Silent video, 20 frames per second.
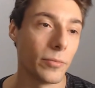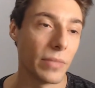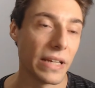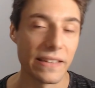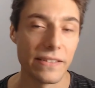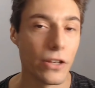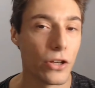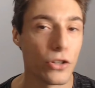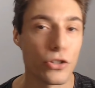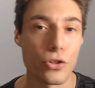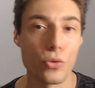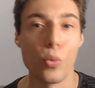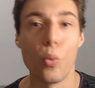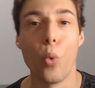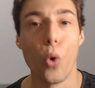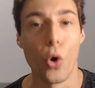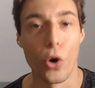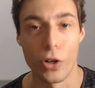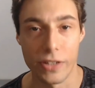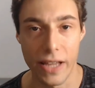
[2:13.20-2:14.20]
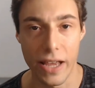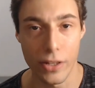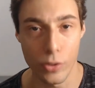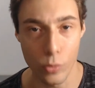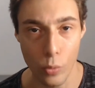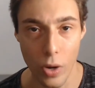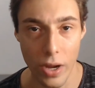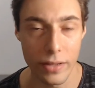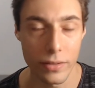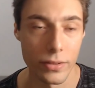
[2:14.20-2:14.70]
It doesn't work
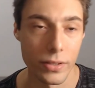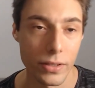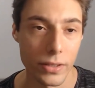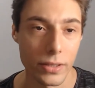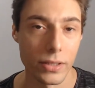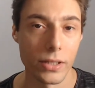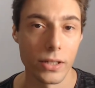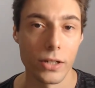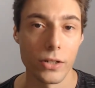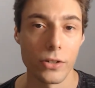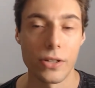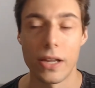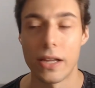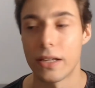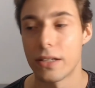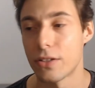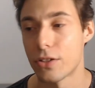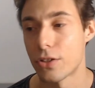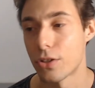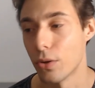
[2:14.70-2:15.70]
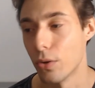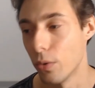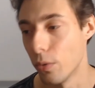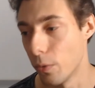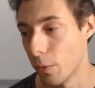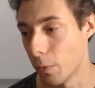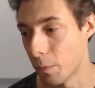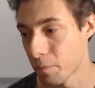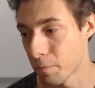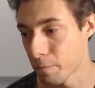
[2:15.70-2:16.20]
that way. Okay,
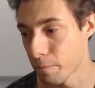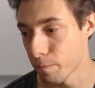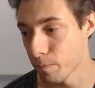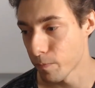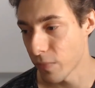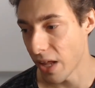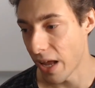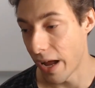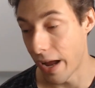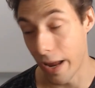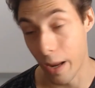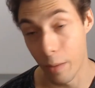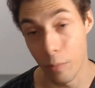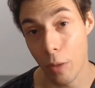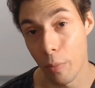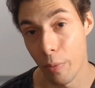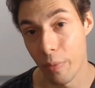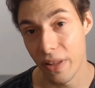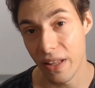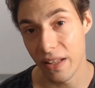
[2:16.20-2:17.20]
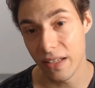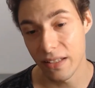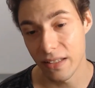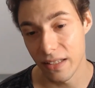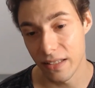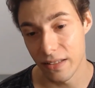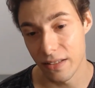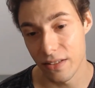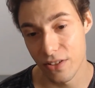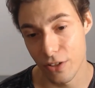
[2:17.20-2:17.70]
so I am not pretending
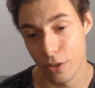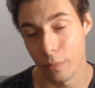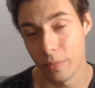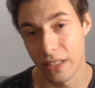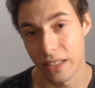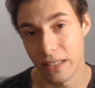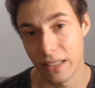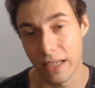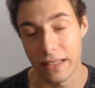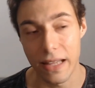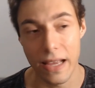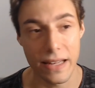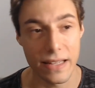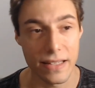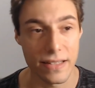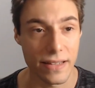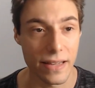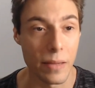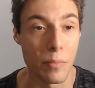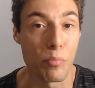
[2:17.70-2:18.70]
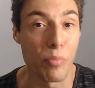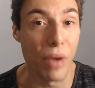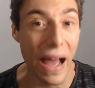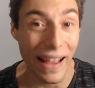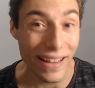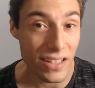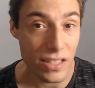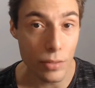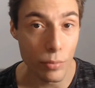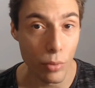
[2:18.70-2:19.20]
that something like that is
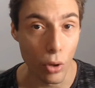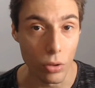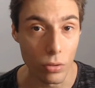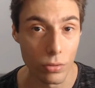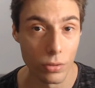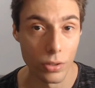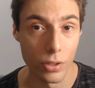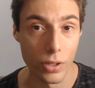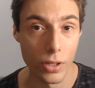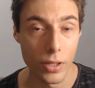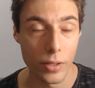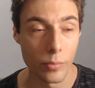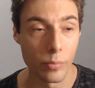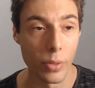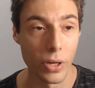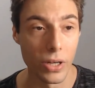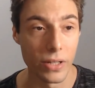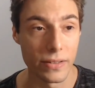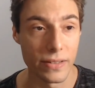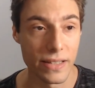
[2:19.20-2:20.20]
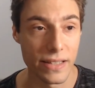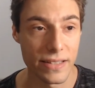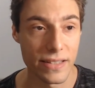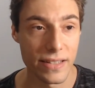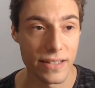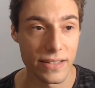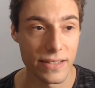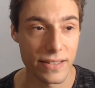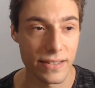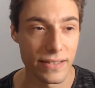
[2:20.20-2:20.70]
impossible, but
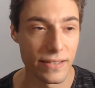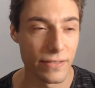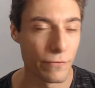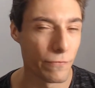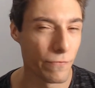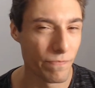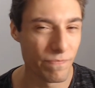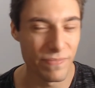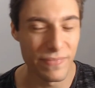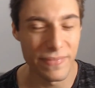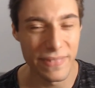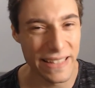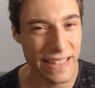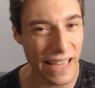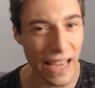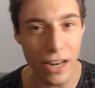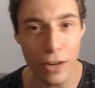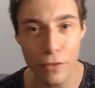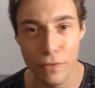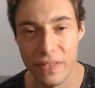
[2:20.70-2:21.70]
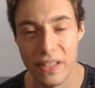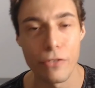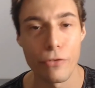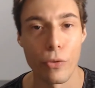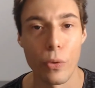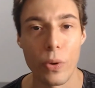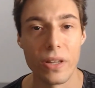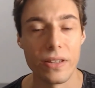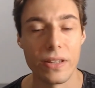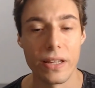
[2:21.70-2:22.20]
this is kind of
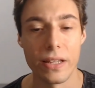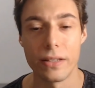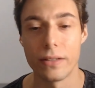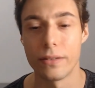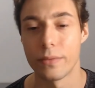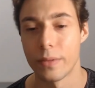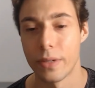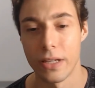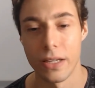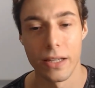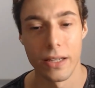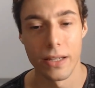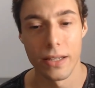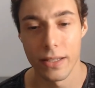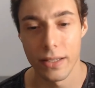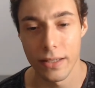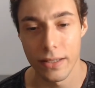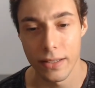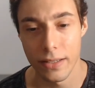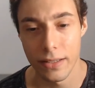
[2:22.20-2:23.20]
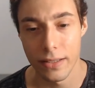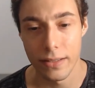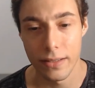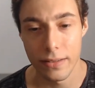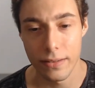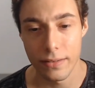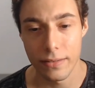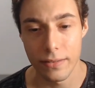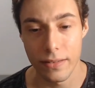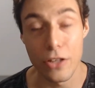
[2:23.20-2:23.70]
different
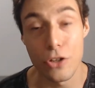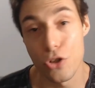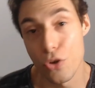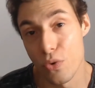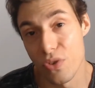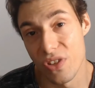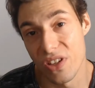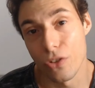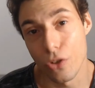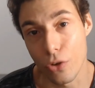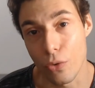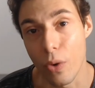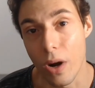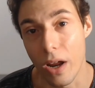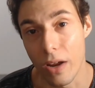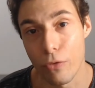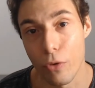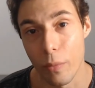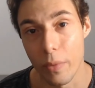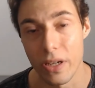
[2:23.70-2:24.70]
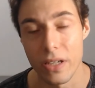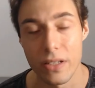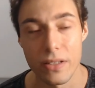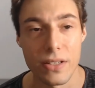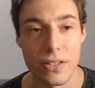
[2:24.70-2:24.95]
than choosing to cry for me.